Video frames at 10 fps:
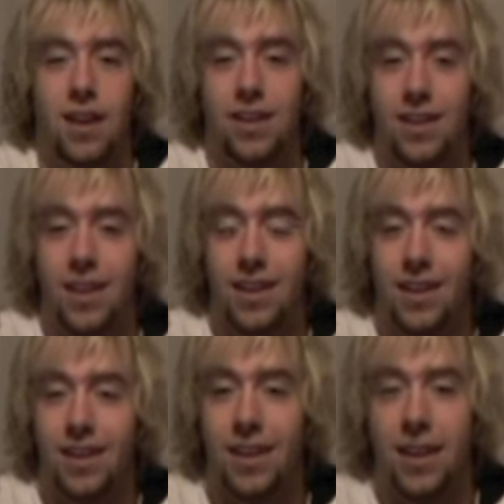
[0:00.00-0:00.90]
And
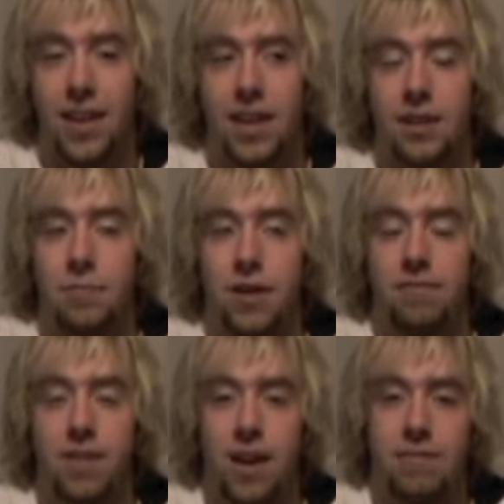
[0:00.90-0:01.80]
then I had to pay
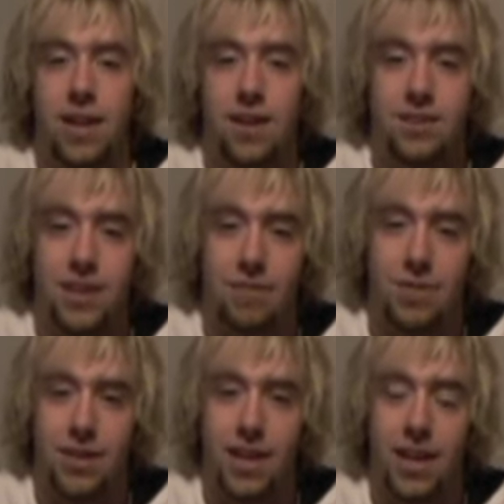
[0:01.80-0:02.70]
$5
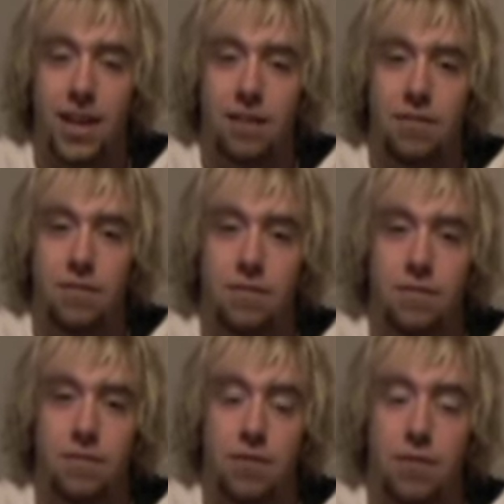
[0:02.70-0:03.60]
every day
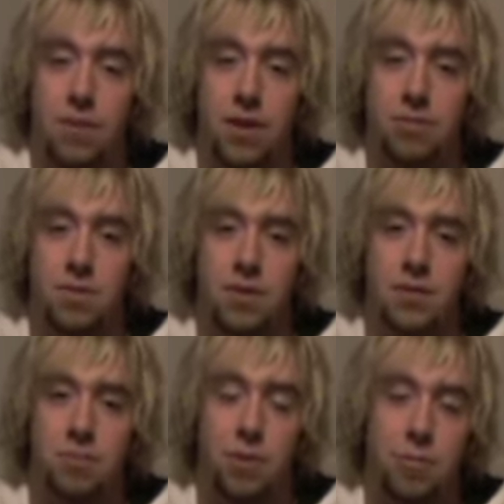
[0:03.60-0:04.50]
for my 3
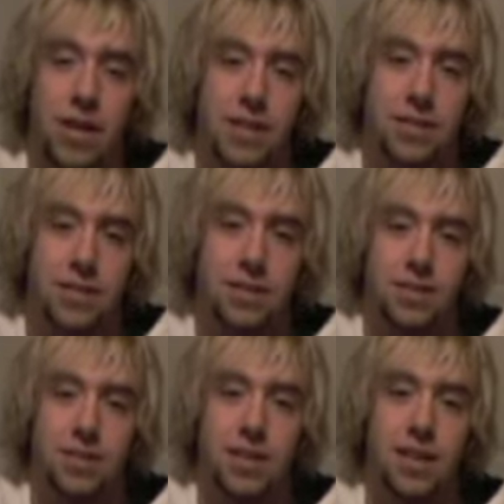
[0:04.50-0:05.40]
months
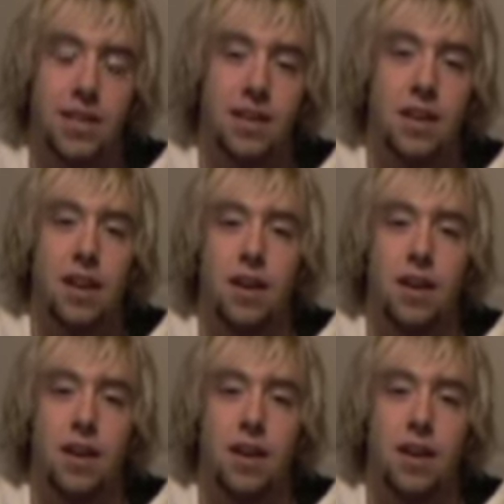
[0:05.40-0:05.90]
probation to get